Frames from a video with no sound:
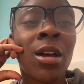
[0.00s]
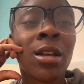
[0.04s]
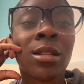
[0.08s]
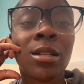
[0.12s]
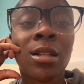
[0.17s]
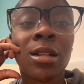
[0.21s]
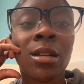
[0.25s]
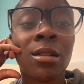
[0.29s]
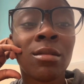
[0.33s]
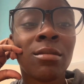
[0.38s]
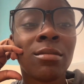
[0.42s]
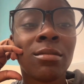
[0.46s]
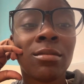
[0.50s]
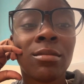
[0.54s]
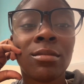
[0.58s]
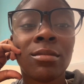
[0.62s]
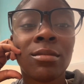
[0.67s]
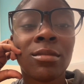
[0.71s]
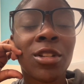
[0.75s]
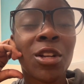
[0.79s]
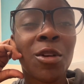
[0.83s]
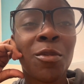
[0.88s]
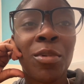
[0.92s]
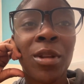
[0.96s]
it
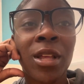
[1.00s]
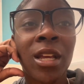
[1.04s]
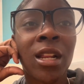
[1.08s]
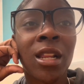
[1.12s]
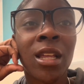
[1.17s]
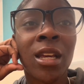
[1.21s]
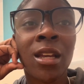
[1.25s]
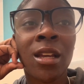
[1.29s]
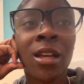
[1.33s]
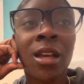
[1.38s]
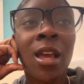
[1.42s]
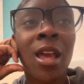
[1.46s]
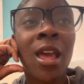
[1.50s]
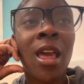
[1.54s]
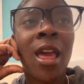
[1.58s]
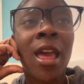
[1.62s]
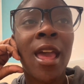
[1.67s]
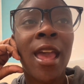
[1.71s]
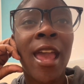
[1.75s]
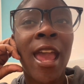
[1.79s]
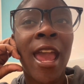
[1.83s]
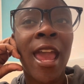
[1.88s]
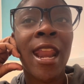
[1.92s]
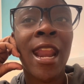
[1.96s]
completely.
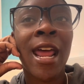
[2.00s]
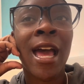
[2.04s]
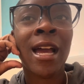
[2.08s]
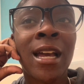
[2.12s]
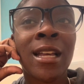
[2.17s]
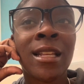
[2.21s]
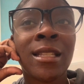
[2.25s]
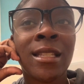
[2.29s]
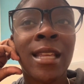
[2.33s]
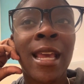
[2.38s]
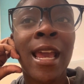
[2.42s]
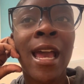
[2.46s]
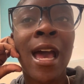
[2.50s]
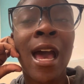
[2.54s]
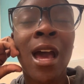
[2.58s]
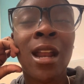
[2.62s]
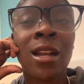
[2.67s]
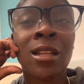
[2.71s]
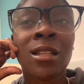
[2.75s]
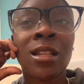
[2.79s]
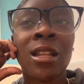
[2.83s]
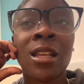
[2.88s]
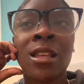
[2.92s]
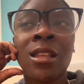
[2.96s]
And I say
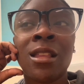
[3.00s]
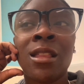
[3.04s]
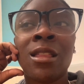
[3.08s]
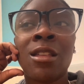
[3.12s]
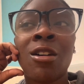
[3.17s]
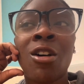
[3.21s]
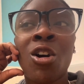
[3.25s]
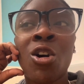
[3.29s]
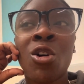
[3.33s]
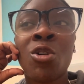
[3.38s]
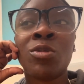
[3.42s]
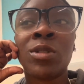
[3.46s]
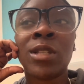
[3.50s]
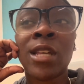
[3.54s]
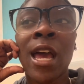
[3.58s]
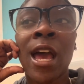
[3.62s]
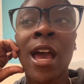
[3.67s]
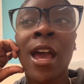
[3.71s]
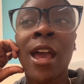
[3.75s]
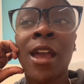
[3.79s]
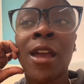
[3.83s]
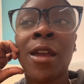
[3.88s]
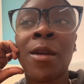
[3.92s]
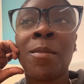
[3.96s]
honestly, the whole
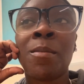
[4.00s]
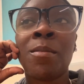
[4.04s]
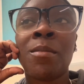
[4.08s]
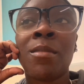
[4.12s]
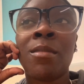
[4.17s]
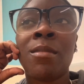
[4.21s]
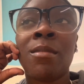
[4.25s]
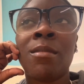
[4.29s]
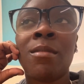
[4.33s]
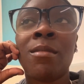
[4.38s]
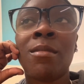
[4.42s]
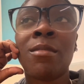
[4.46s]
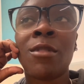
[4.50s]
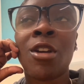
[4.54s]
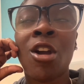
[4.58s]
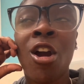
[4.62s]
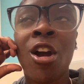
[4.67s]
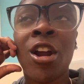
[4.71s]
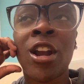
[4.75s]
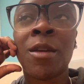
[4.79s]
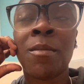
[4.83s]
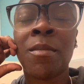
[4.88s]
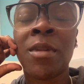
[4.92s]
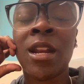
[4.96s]
time
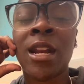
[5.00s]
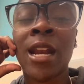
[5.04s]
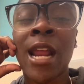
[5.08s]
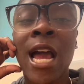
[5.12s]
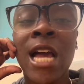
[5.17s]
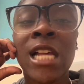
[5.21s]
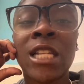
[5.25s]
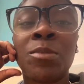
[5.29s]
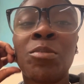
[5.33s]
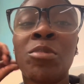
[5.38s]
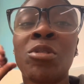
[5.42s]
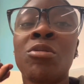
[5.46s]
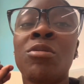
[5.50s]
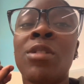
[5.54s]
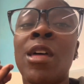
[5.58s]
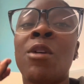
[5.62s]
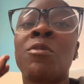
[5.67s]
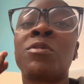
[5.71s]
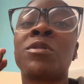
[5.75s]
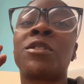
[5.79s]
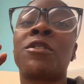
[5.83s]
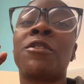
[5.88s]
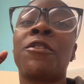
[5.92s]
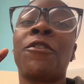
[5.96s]
Carden been in the hospital, that
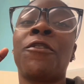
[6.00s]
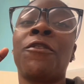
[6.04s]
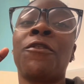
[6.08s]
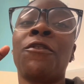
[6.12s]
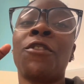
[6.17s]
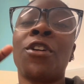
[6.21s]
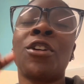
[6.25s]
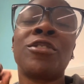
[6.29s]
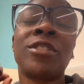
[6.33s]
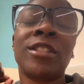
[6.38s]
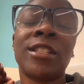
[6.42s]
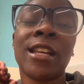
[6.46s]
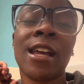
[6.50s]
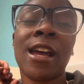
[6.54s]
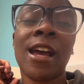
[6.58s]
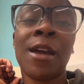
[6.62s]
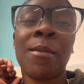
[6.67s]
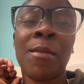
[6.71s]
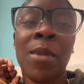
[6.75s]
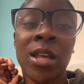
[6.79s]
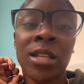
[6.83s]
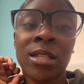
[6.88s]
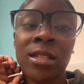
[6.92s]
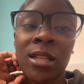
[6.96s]
was the first time
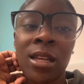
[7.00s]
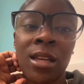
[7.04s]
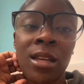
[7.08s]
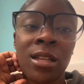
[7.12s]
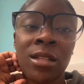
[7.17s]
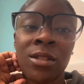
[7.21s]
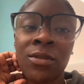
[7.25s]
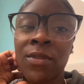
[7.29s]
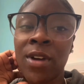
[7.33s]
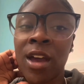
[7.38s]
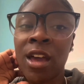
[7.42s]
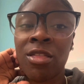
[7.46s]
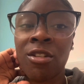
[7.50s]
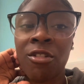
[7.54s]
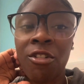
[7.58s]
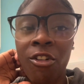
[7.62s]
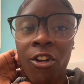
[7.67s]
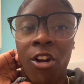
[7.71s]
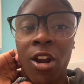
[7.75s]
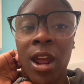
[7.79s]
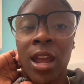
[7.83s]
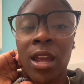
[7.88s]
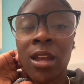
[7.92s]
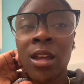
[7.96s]
I seen his father
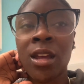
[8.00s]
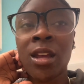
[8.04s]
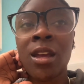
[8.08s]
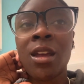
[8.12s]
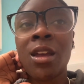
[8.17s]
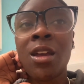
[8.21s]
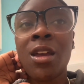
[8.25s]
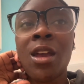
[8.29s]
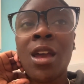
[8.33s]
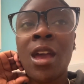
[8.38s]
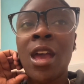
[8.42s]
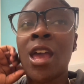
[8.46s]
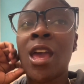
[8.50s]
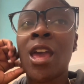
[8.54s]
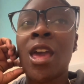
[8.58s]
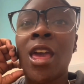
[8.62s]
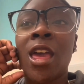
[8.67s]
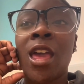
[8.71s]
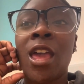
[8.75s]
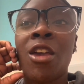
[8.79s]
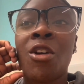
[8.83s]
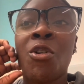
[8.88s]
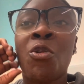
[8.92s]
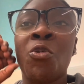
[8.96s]
cry.
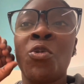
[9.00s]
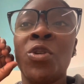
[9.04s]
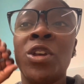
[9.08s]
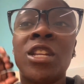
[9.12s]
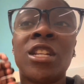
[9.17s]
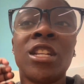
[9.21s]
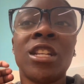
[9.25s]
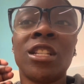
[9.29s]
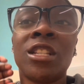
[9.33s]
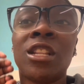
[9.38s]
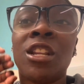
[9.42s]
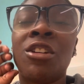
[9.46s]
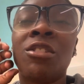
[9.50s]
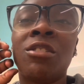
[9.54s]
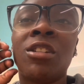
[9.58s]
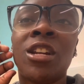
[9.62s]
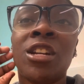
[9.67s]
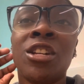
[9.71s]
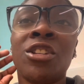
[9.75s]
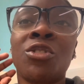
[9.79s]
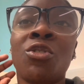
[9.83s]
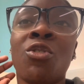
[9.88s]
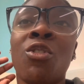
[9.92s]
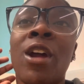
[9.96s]
And we just literally
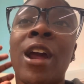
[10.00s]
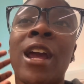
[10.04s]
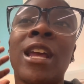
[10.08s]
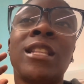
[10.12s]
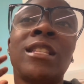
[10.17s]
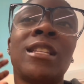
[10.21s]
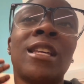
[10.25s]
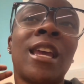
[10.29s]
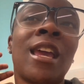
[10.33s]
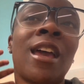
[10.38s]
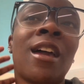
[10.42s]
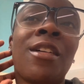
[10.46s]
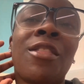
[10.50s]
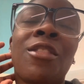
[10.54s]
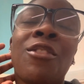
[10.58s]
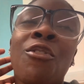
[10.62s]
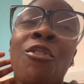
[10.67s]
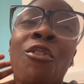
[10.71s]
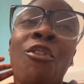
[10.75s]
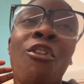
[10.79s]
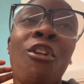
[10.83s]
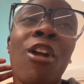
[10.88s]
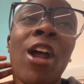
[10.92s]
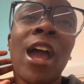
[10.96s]
just cried together,
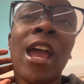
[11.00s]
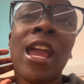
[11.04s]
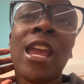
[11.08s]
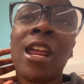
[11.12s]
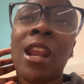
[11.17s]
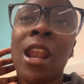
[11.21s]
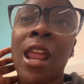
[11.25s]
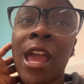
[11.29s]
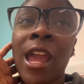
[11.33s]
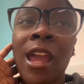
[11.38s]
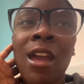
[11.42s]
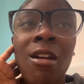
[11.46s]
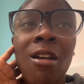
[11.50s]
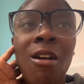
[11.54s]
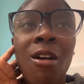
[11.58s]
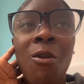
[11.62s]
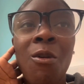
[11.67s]
crying like